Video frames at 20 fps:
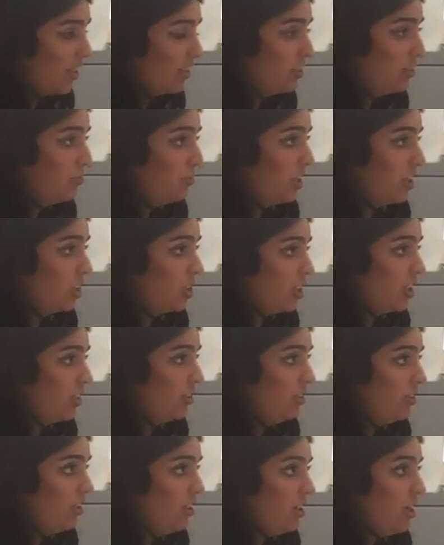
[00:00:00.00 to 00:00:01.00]
as you
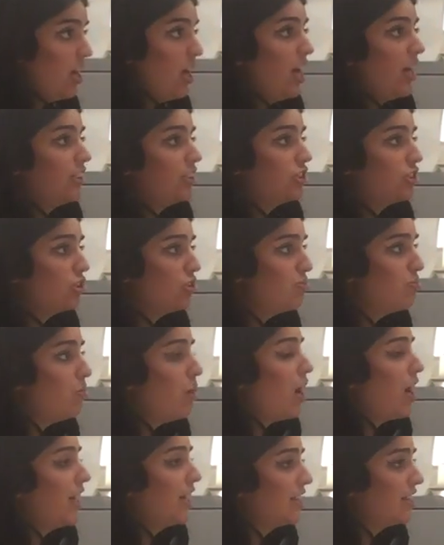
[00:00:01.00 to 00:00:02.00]
mentioned, as to
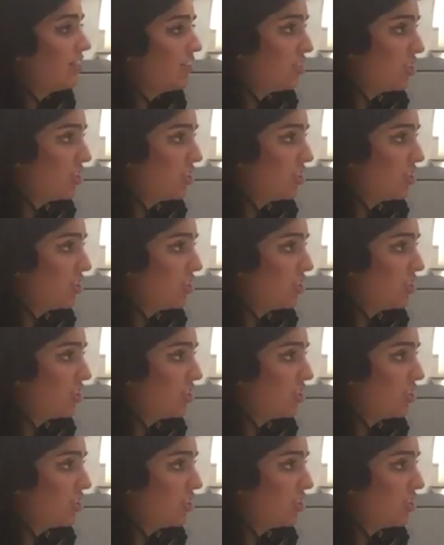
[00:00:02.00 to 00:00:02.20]
why